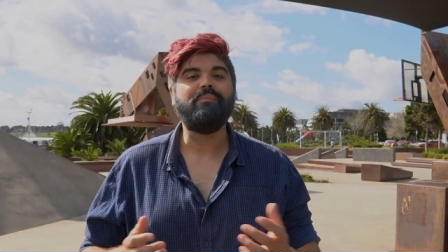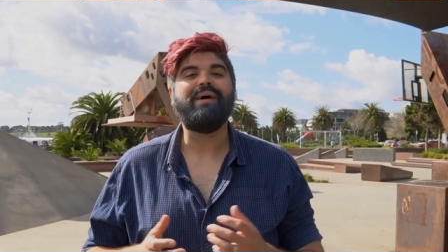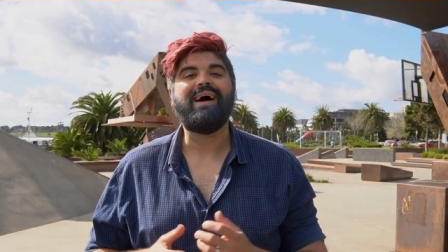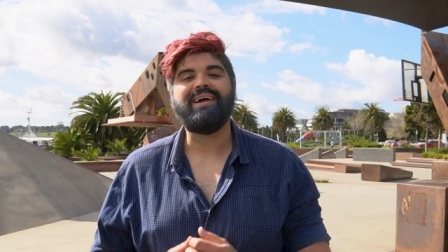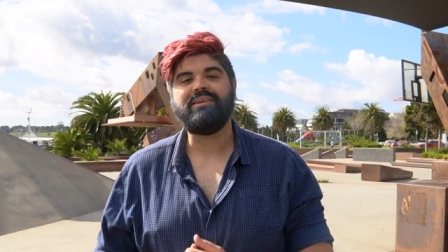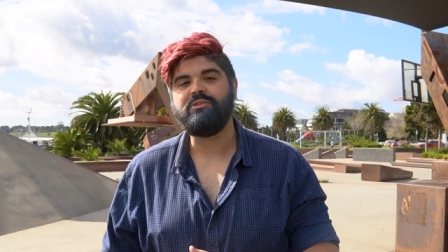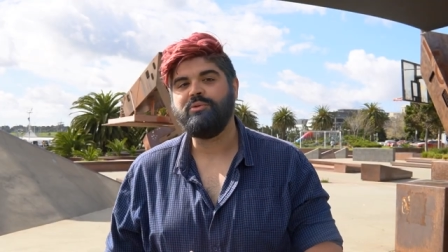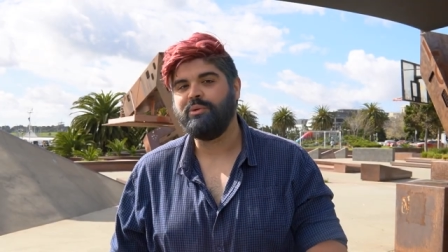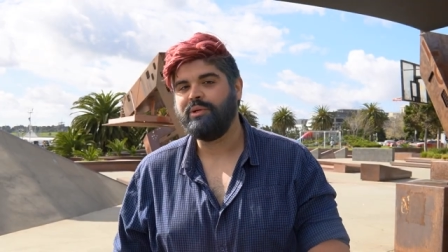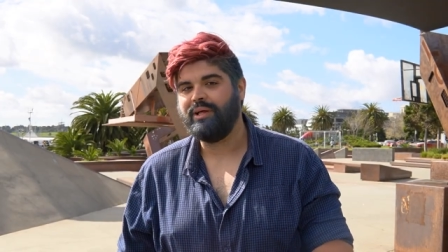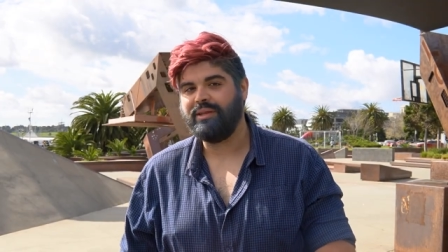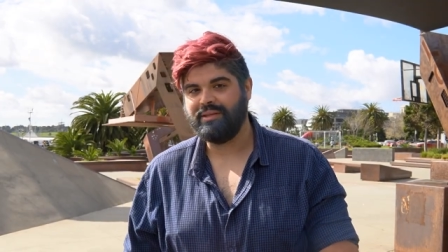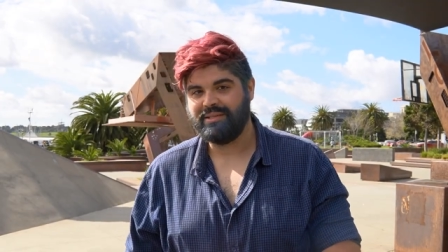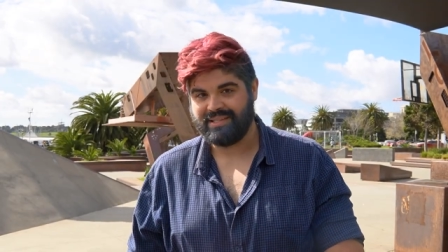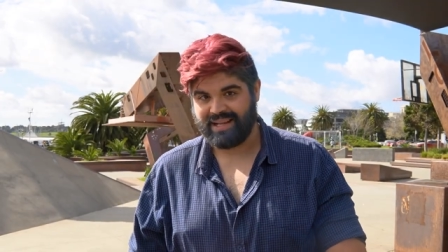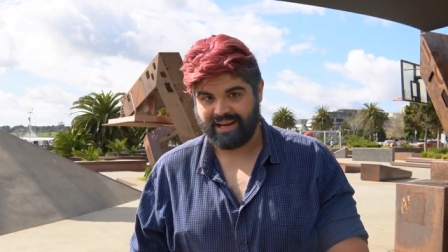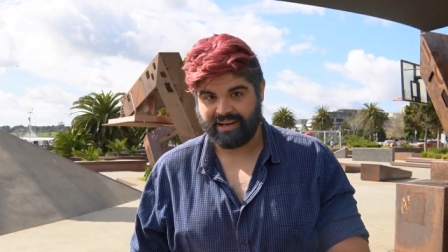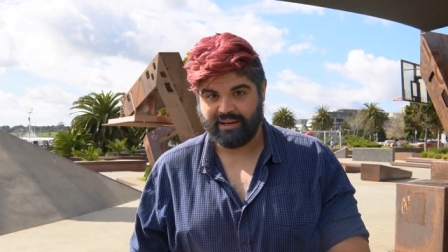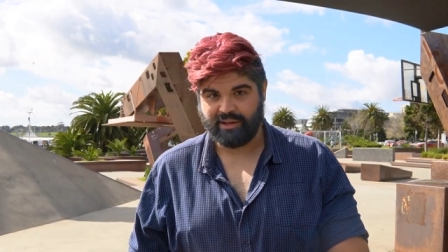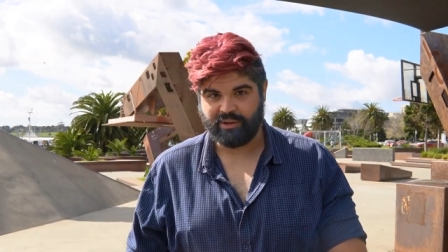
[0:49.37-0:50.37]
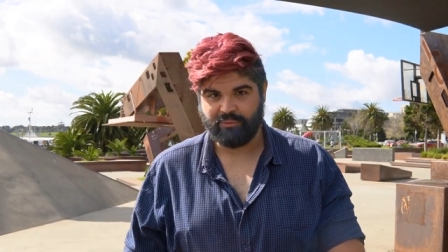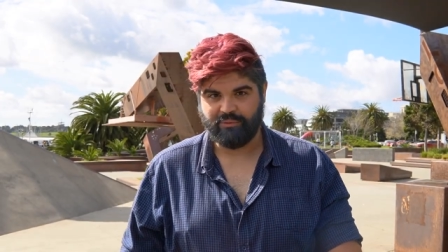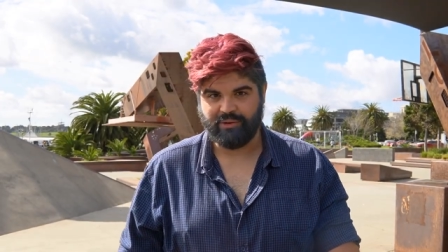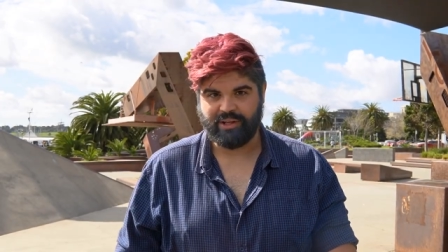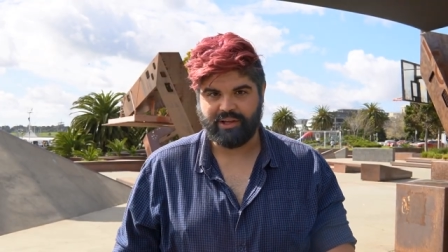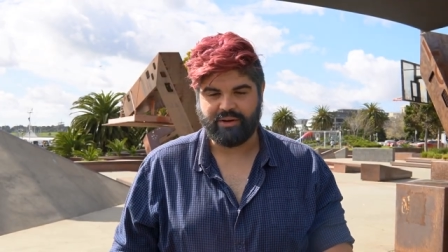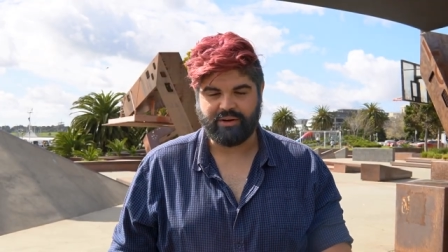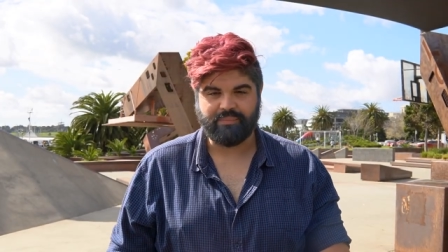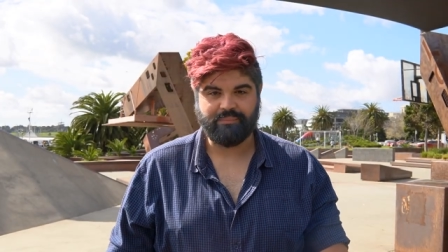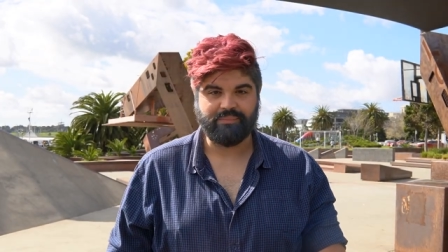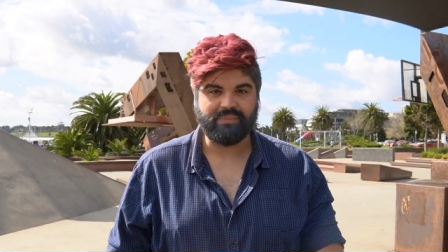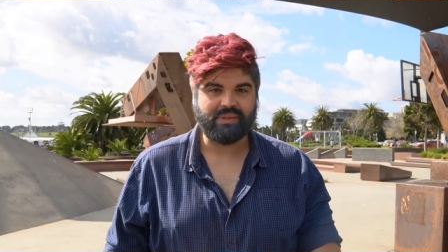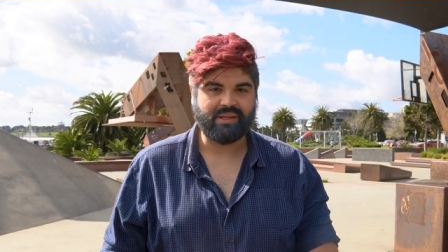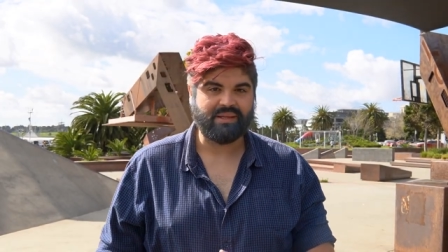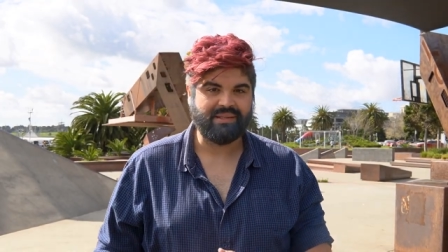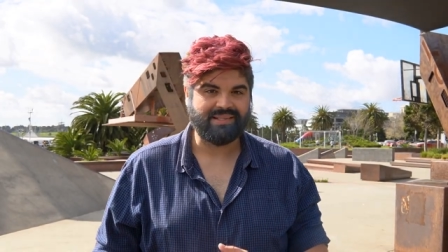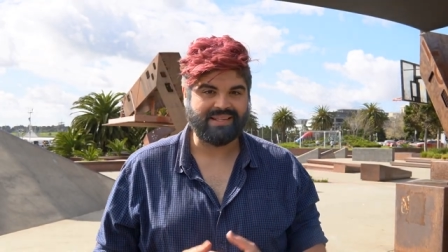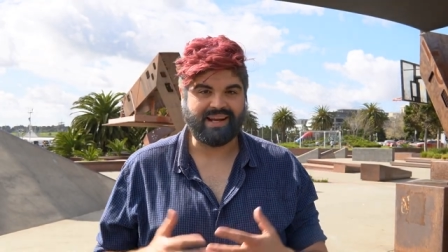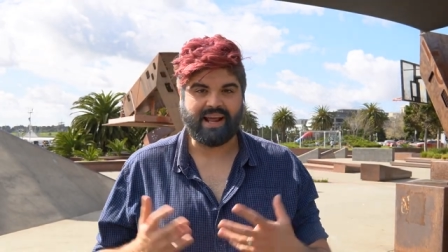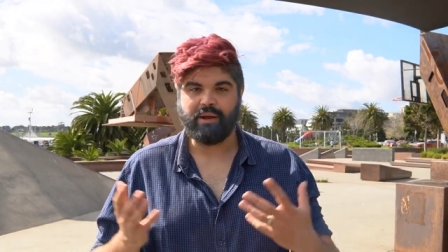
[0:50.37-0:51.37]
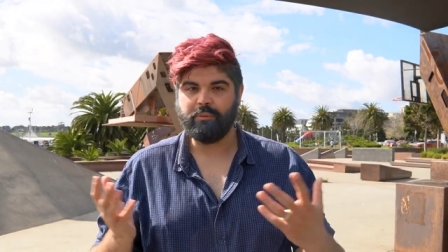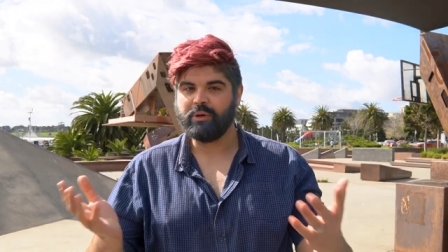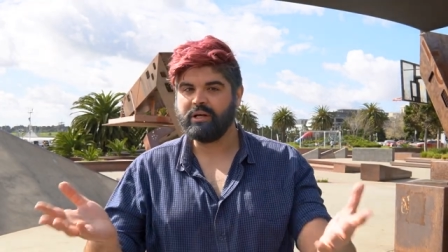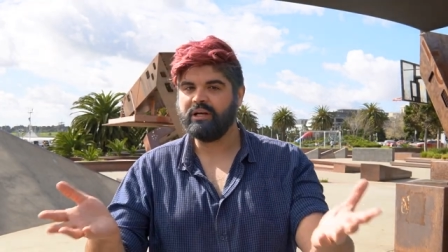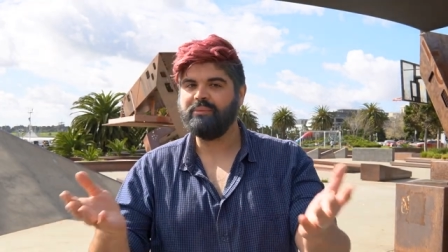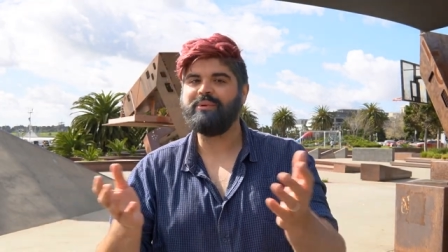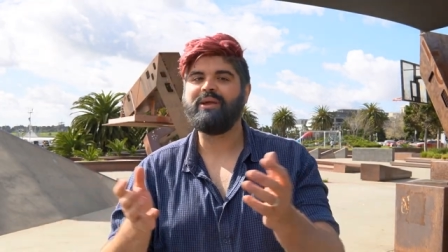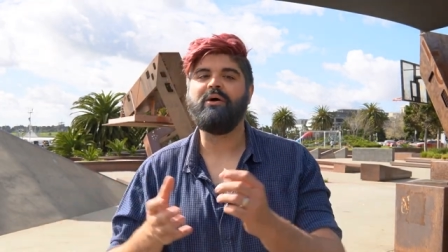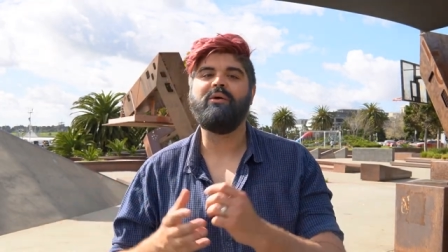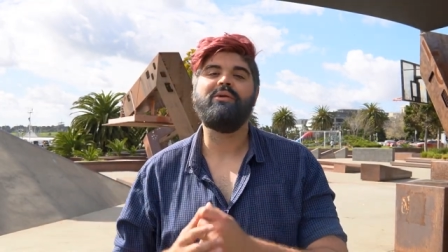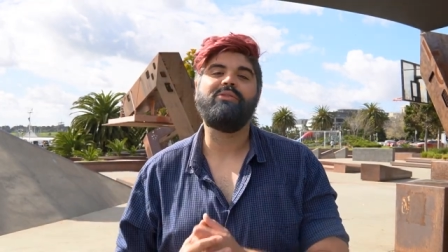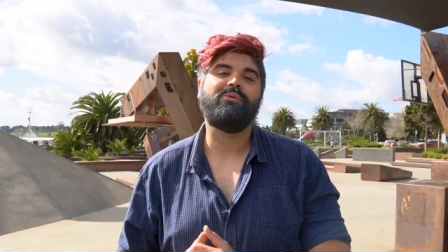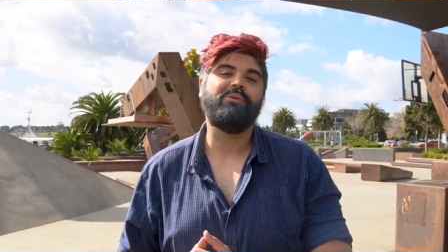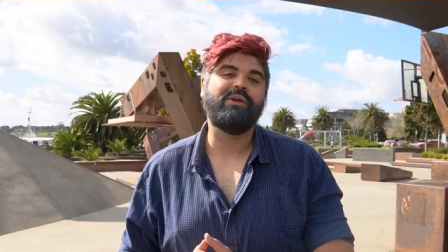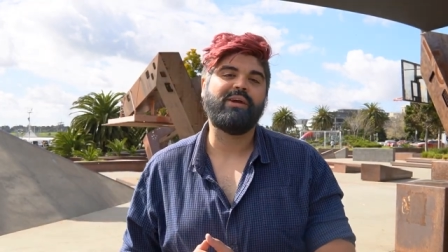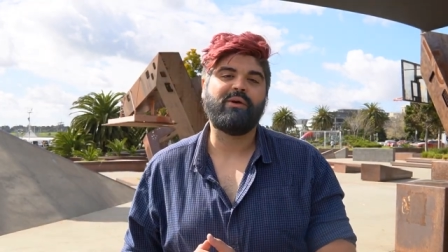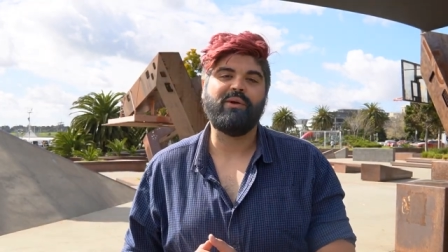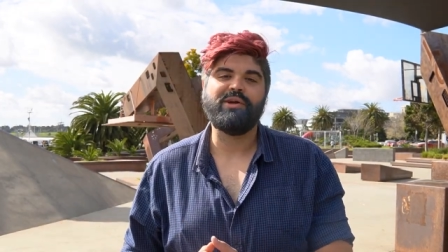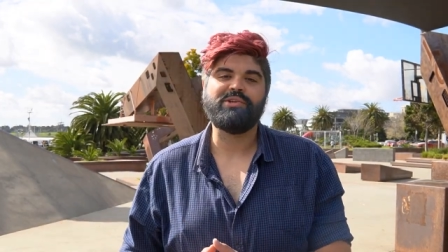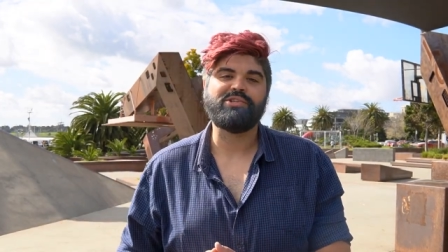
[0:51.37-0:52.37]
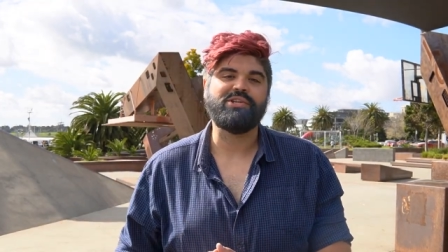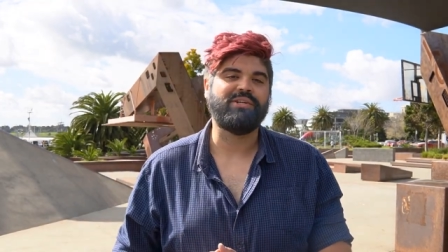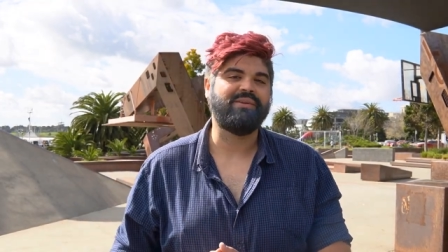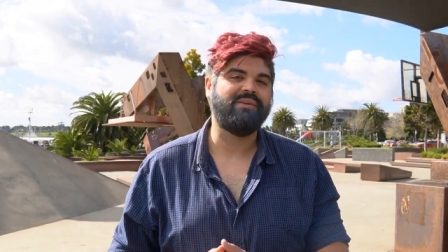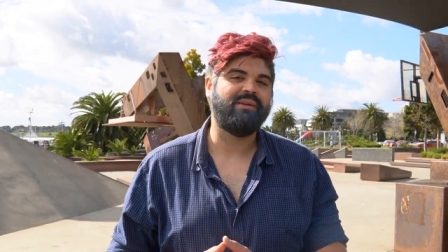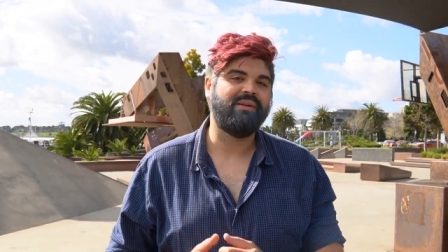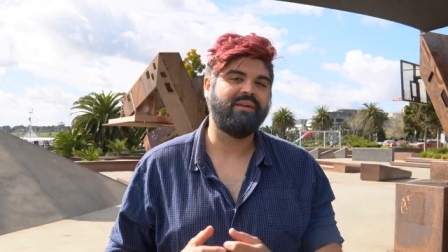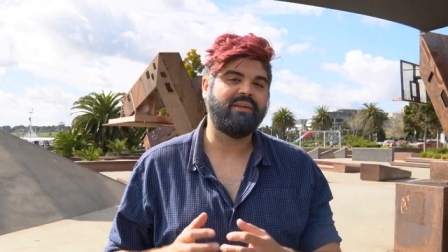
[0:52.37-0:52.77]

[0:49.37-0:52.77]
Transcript: back to another technical video. Today we're going to be going through your question